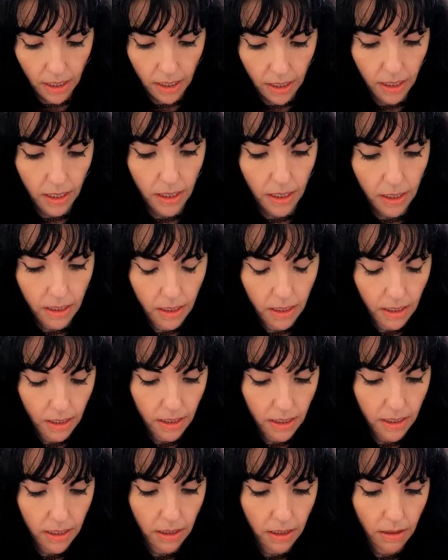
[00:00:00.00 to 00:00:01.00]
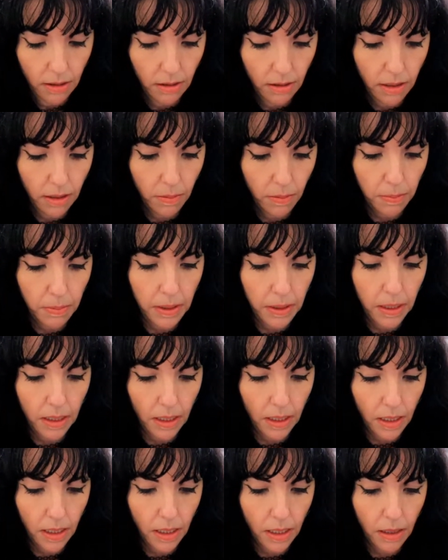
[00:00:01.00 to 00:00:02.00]
in. Is it going to be,
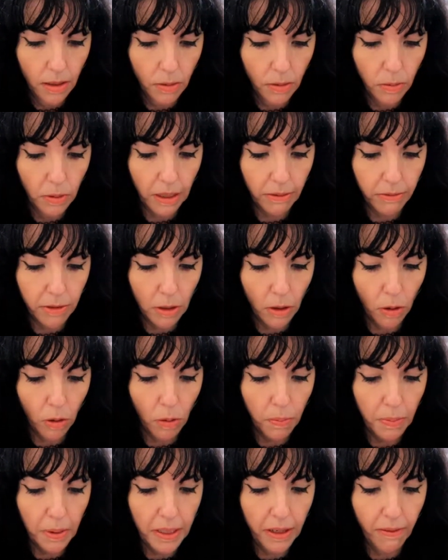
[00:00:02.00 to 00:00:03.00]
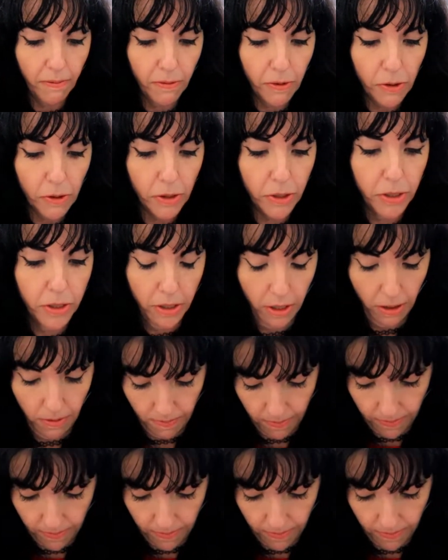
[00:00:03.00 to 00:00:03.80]
oh, we have to open it first.